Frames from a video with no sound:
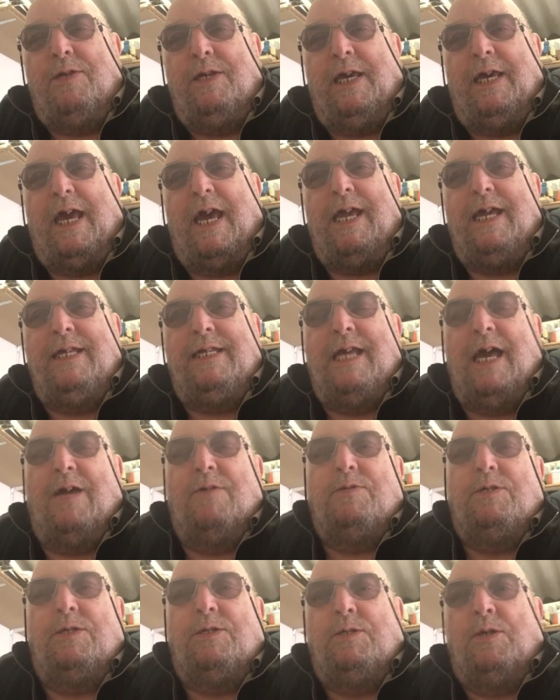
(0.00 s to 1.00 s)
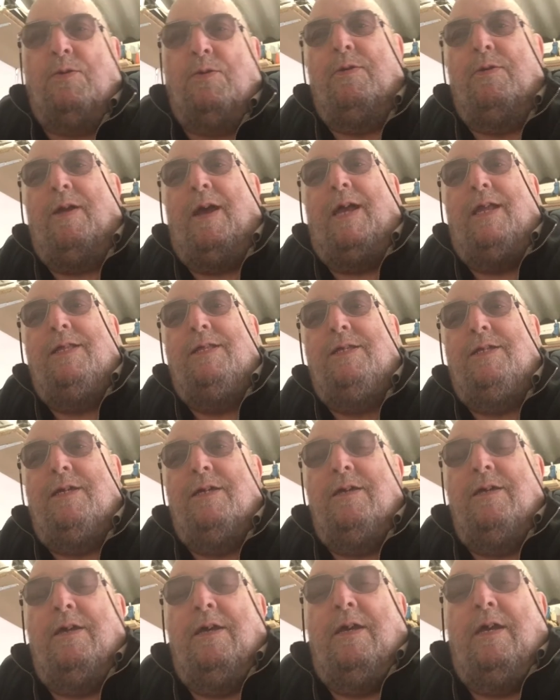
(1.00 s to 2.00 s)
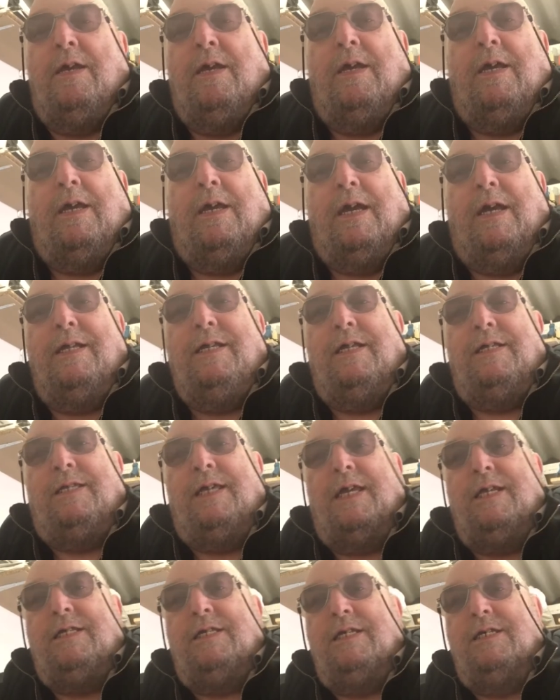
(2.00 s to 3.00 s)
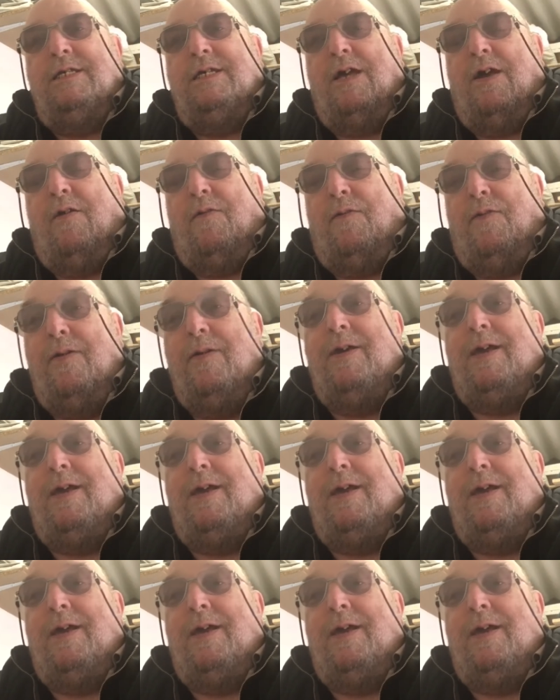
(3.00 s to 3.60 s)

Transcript: you get it down to the end, and you think to yourself,